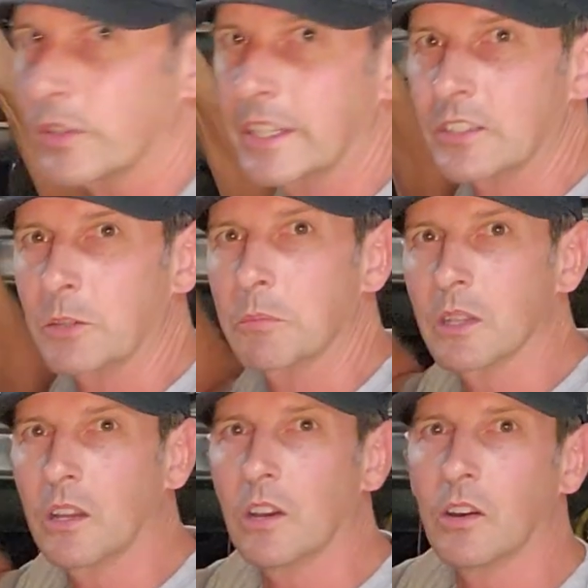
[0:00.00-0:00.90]
links are
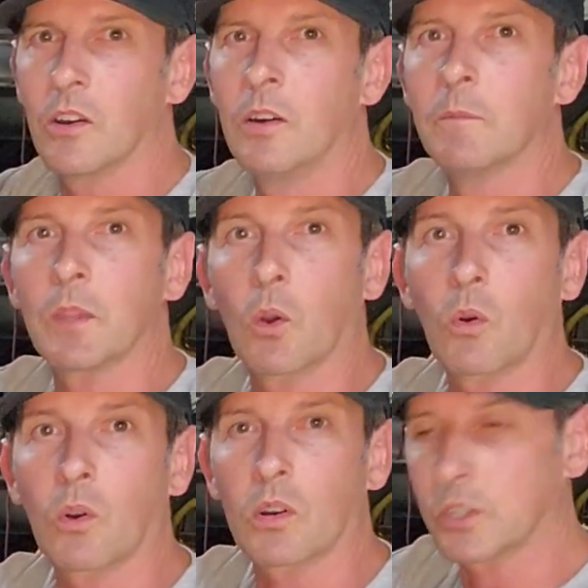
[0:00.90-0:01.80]
below,
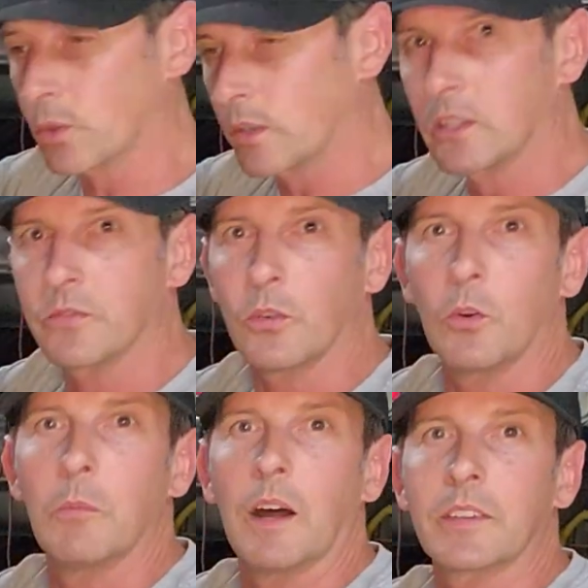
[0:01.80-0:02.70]
or join the
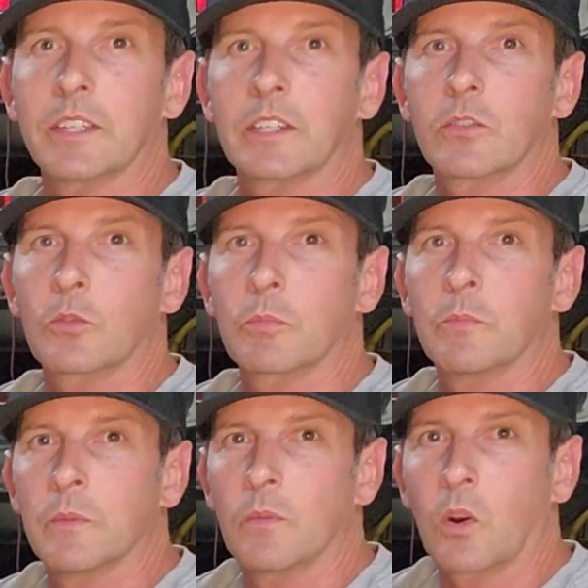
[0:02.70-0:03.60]
full Monty group
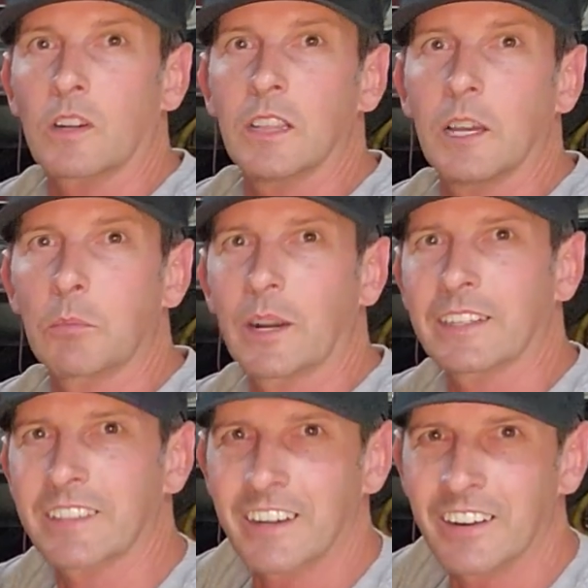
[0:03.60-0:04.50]
or club
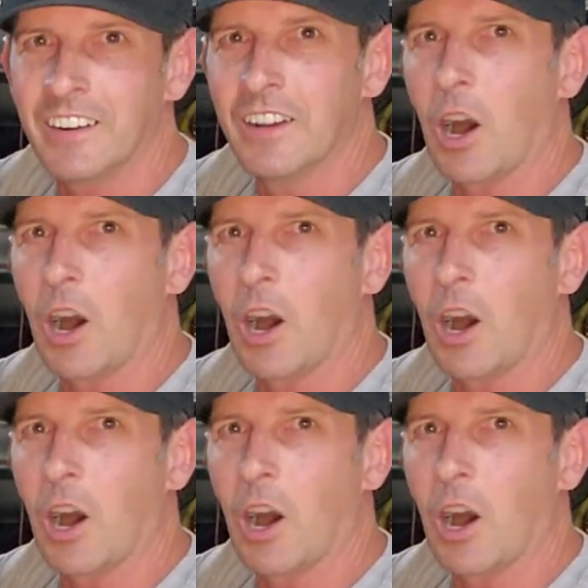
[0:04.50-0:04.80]
right there.